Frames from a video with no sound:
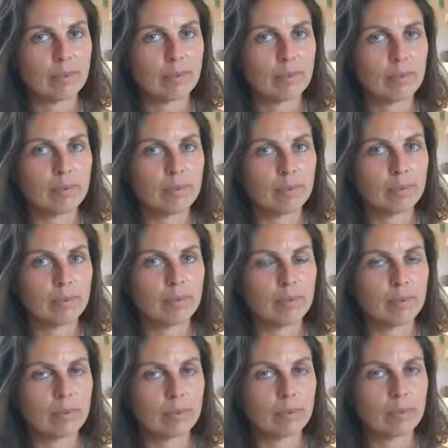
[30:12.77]

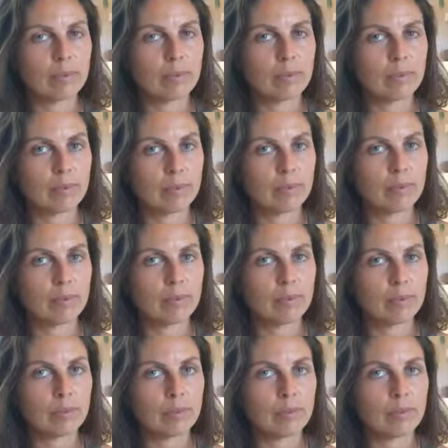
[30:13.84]

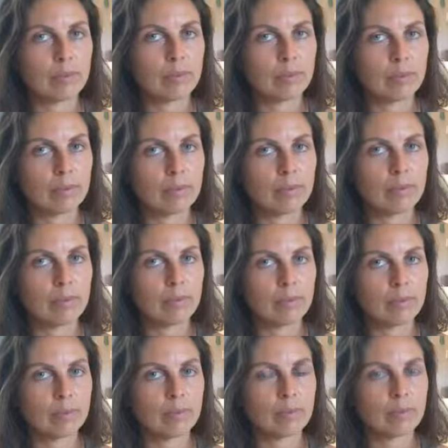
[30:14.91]

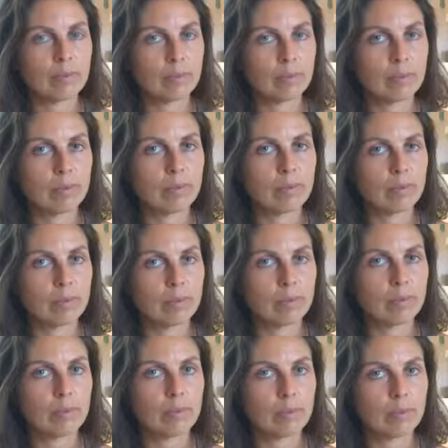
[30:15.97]

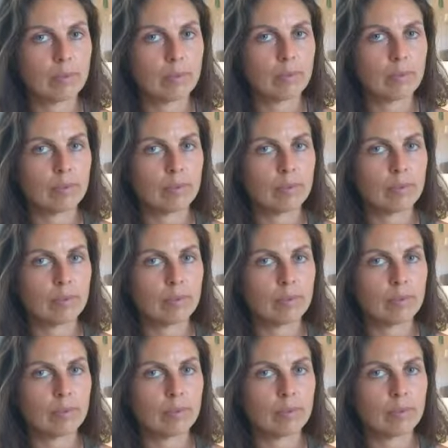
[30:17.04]
This person isn't speaking.